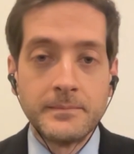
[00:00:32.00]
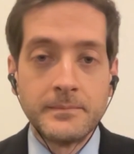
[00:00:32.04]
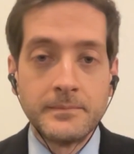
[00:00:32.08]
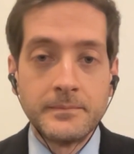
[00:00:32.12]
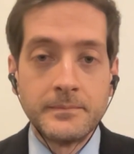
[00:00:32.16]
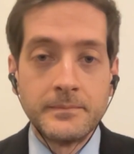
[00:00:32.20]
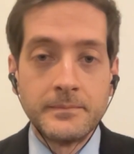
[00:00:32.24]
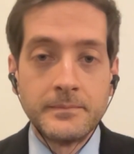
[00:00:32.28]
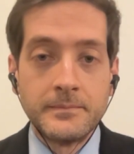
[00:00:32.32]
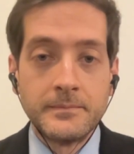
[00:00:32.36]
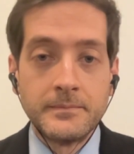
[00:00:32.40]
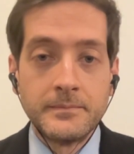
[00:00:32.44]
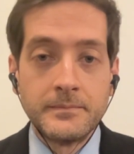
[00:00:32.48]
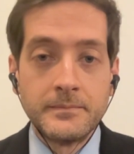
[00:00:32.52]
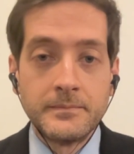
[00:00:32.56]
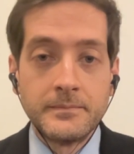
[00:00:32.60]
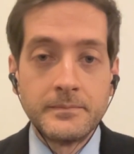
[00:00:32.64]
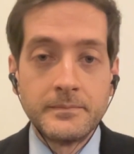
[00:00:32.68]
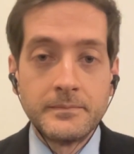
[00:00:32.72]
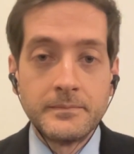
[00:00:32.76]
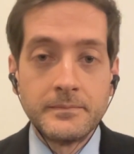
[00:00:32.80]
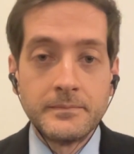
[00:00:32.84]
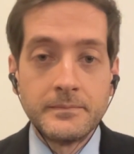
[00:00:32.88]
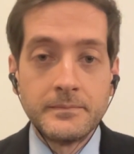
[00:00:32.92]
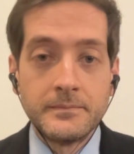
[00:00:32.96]

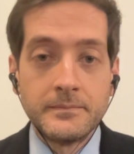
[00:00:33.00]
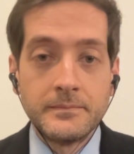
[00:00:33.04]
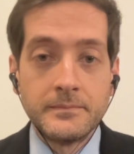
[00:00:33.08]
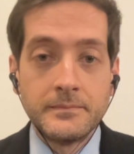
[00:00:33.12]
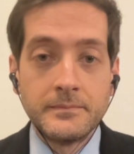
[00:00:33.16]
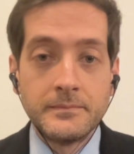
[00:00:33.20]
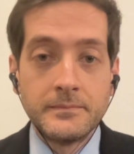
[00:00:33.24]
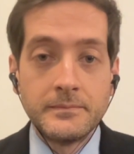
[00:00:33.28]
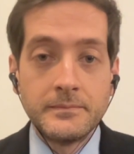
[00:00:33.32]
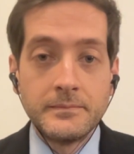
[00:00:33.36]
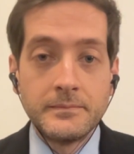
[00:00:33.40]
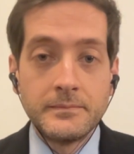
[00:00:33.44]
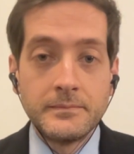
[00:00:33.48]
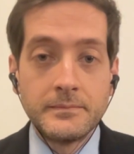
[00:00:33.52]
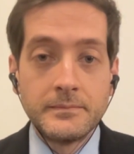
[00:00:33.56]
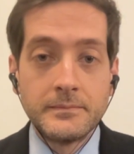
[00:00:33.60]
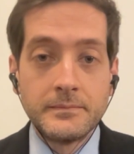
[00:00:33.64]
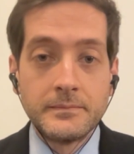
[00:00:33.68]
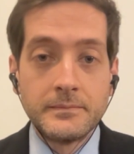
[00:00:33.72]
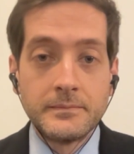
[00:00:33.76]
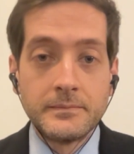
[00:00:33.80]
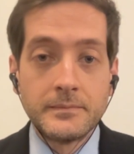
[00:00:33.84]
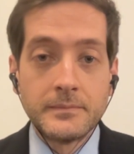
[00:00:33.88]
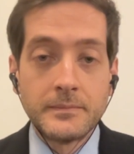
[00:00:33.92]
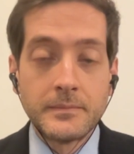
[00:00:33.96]

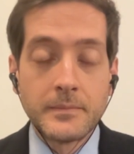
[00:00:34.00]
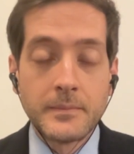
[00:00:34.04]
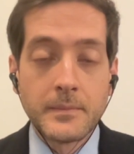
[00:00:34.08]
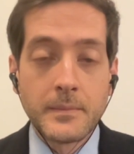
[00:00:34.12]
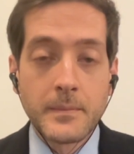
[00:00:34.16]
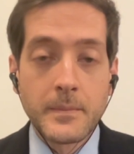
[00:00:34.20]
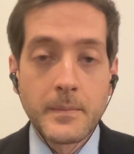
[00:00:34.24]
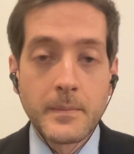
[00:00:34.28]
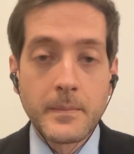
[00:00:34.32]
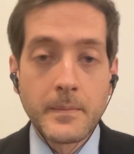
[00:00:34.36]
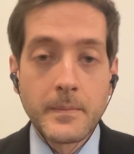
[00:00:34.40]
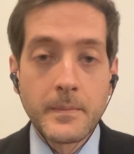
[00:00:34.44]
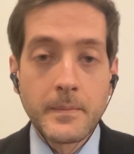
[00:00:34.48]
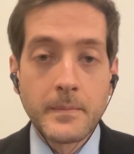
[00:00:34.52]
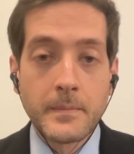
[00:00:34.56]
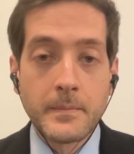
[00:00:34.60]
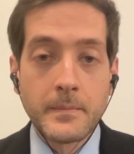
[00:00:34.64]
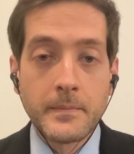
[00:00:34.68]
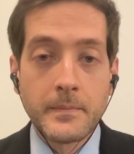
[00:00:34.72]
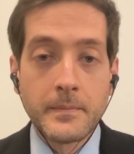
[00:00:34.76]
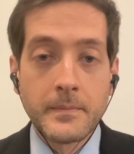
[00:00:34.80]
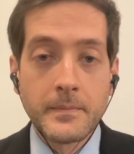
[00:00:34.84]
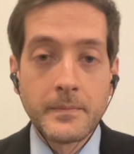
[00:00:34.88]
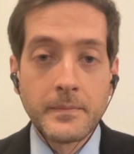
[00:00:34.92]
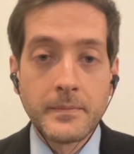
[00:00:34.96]

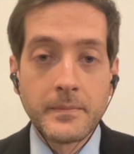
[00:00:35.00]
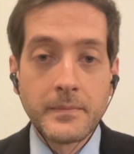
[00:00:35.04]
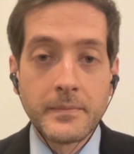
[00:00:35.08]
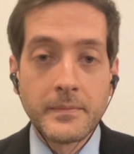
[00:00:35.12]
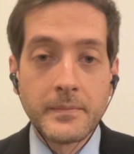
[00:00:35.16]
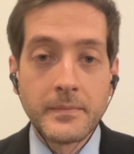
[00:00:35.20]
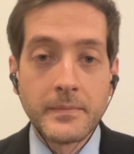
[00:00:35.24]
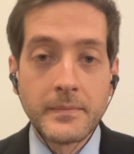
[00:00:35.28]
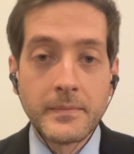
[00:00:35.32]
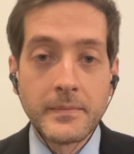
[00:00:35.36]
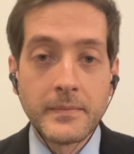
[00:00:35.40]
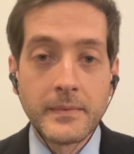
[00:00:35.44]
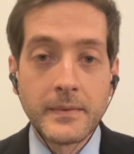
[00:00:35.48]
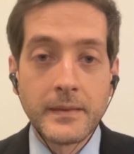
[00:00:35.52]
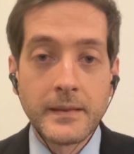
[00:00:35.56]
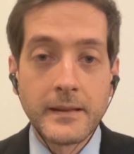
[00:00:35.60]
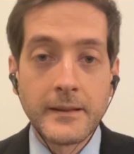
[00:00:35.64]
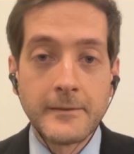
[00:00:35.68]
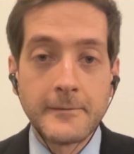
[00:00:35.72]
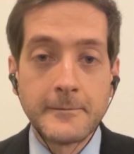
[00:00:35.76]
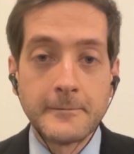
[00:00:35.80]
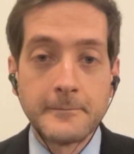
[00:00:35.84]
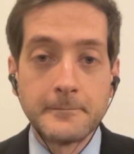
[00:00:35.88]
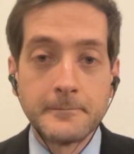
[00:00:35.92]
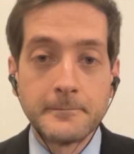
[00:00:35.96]

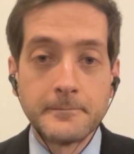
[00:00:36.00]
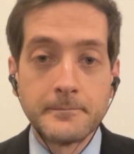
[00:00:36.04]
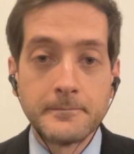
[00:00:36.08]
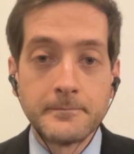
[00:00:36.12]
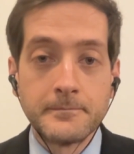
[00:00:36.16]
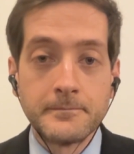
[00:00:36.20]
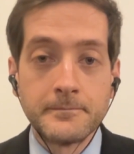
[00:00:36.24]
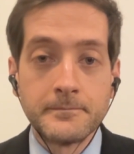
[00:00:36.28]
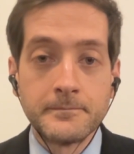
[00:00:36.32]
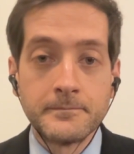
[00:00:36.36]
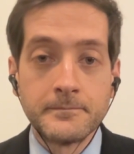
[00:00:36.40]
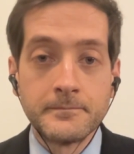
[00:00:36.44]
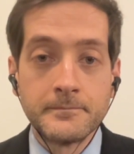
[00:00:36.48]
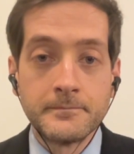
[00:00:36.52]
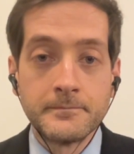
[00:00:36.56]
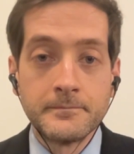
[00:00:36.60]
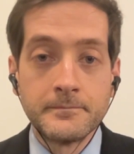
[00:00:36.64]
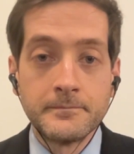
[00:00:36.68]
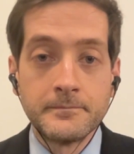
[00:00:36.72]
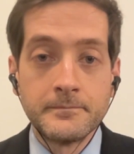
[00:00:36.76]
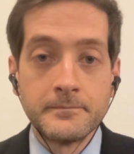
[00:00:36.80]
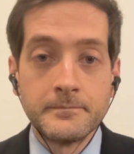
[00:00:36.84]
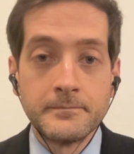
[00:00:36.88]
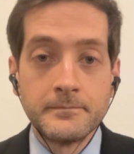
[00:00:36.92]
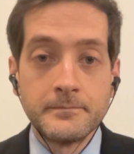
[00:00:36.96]

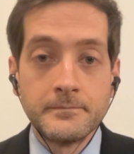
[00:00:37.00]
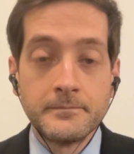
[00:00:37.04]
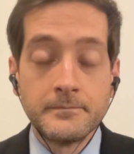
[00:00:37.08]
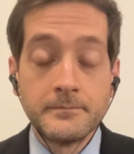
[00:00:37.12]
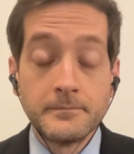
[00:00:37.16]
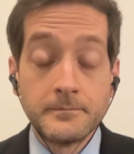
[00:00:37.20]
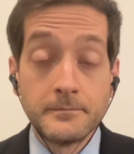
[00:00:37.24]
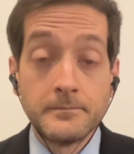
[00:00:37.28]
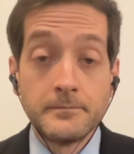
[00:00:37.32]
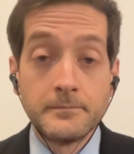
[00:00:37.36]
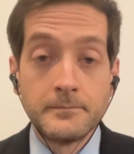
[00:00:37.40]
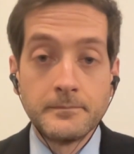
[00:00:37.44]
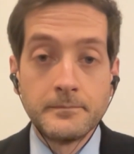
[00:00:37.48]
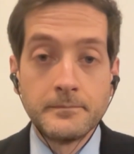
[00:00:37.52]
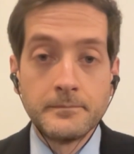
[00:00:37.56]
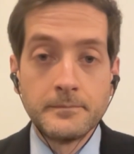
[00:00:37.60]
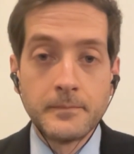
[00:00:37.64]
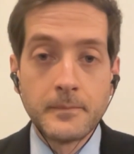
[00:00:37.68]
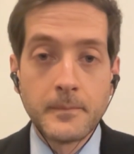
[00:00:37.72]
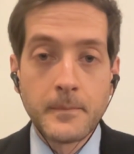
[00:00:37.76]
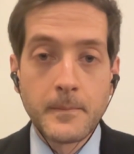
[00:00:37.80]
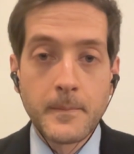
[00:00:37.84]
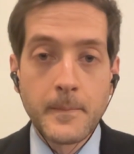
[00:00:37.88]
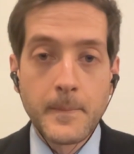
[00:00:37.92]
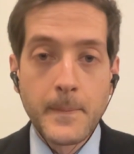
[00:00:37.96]

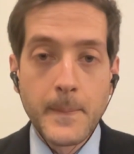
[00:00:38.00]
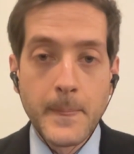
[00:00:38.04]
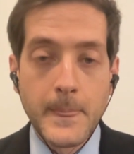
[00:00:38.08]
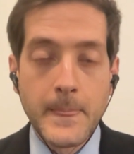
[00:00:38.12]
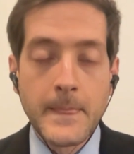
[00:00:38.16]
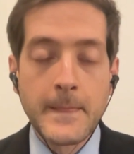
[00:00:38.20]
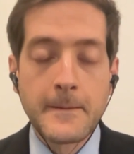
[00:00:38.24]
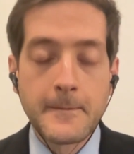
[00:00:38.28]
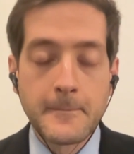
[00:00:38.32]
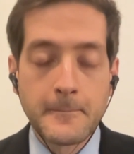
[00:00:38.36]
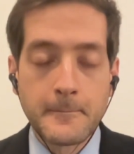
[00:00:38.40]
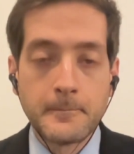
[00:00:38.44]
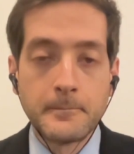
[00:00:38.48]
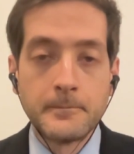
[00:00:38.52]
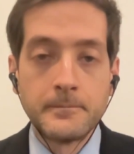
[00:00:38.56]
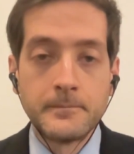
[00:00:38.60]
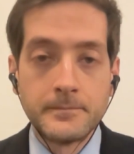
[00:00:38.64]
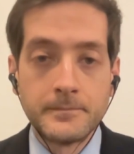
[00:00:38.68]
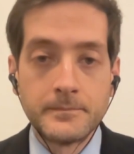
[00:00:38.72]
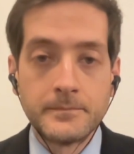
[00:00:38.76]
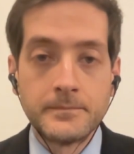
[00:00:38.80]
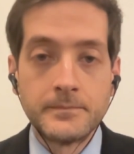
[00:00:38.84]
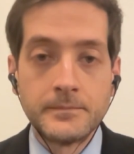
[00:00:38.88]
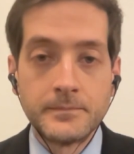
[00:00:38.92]
(silent)